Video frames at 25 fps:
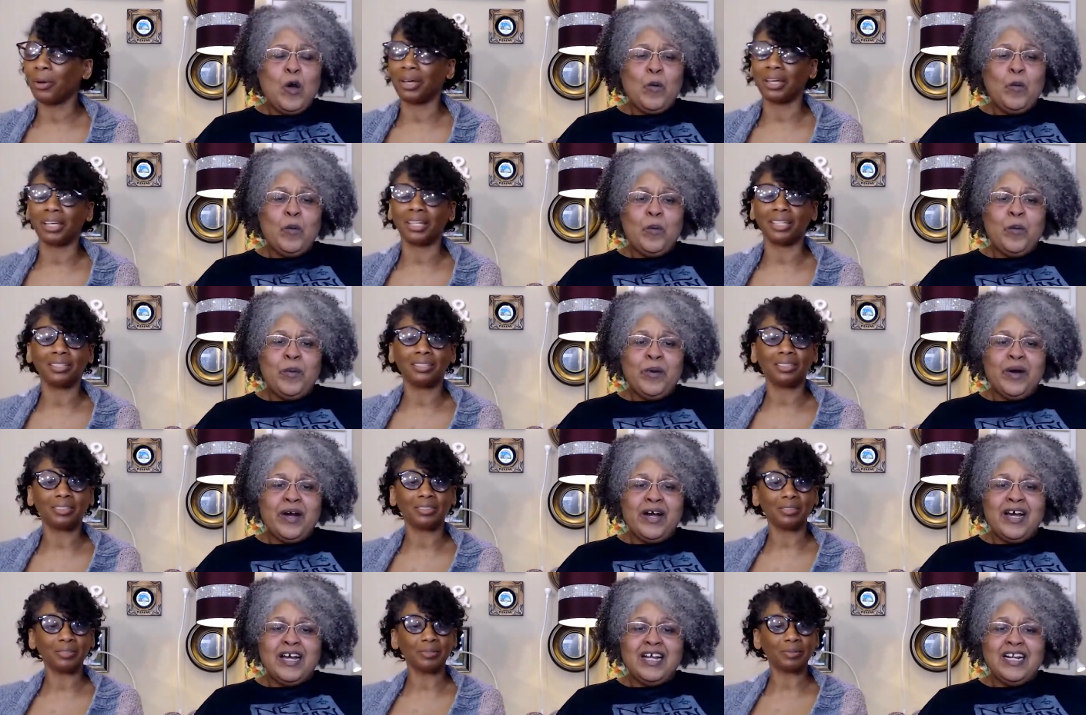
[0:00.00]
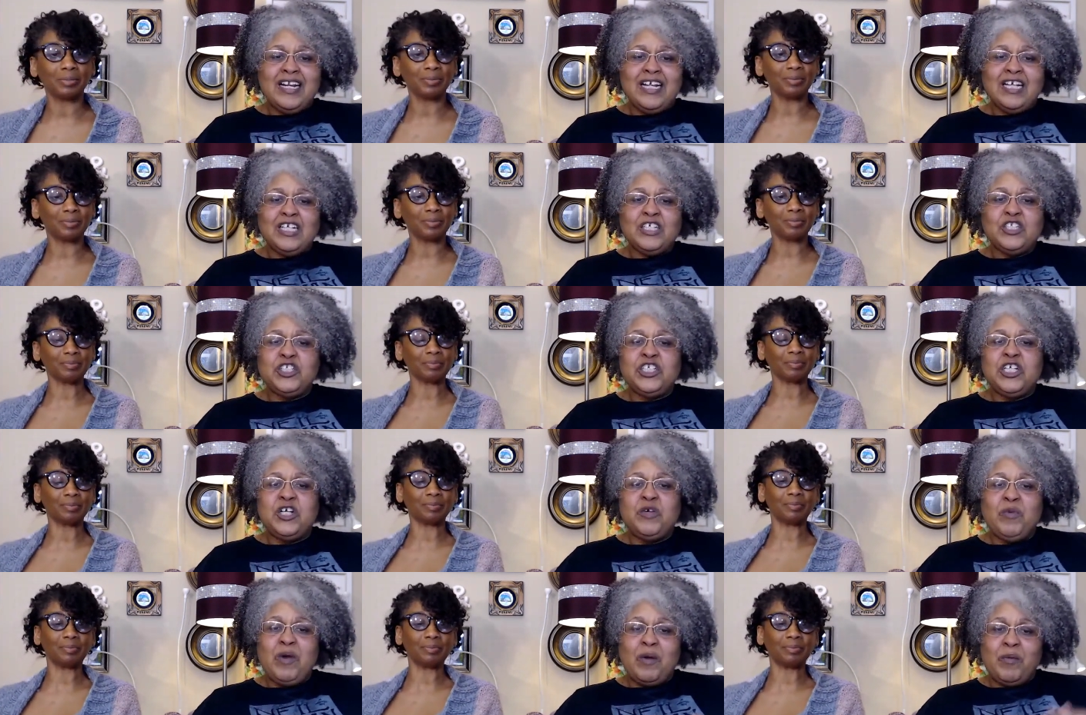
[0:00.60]
Speaker 1: but but
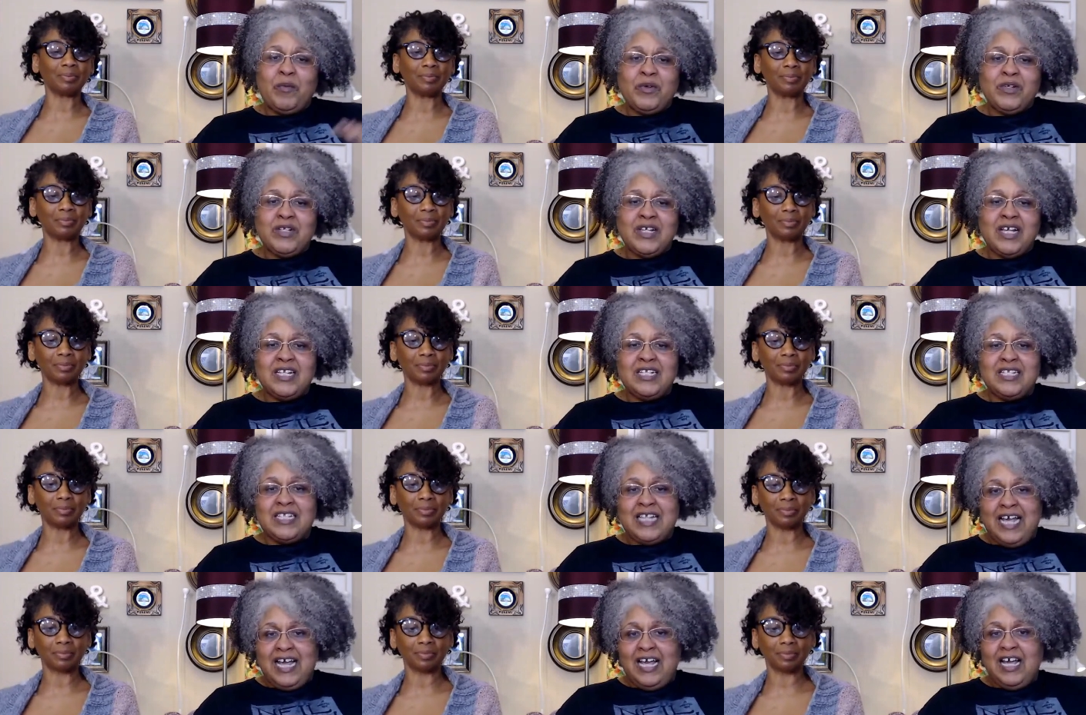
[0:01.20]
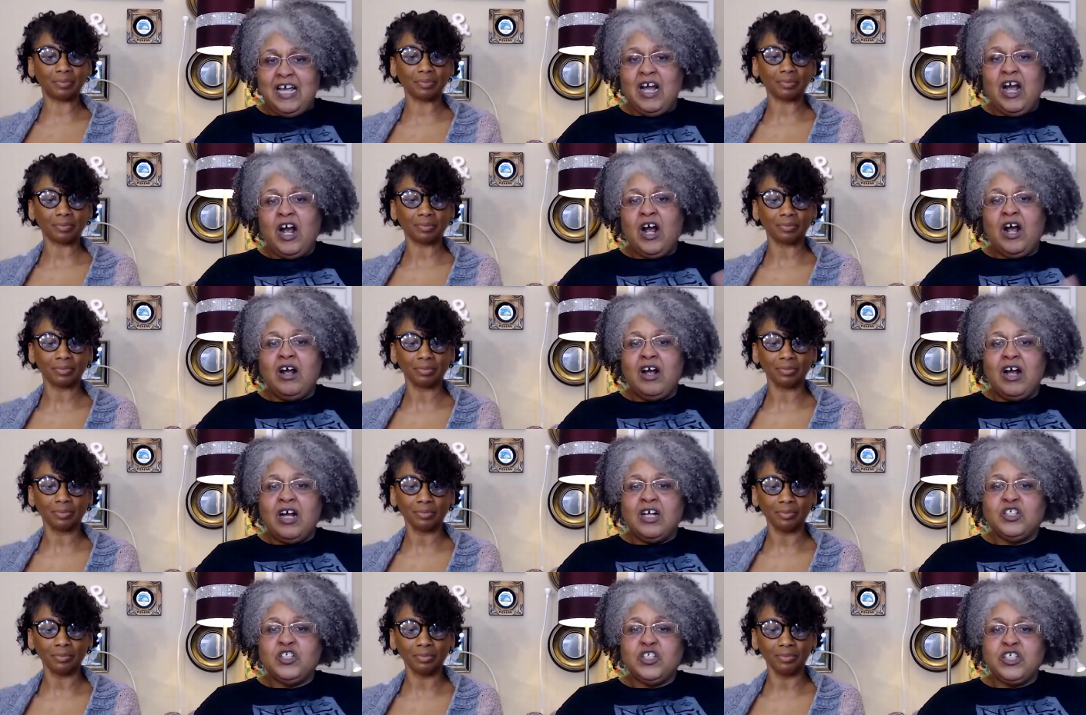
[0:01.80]
she represents that.
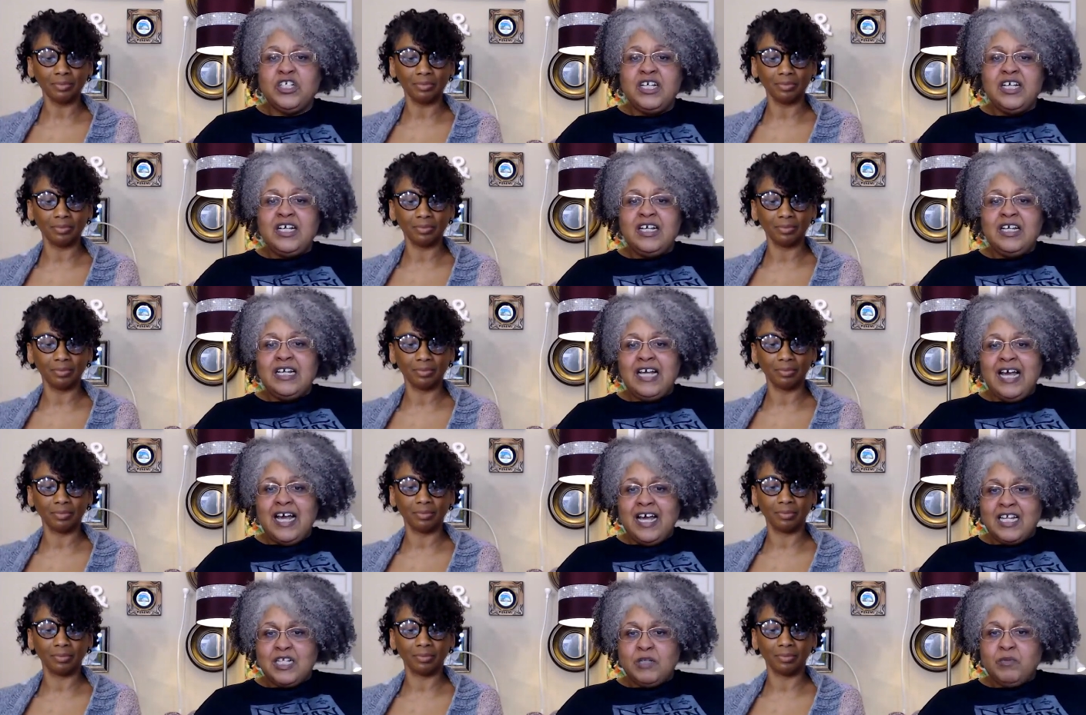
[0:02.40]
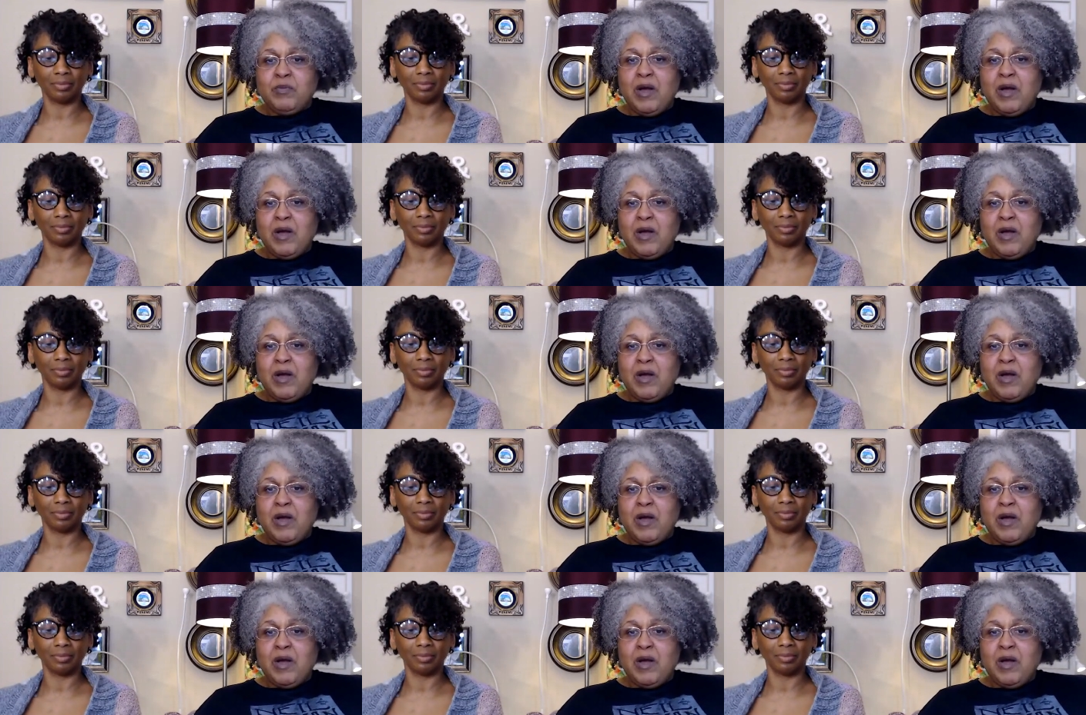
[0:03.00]
She has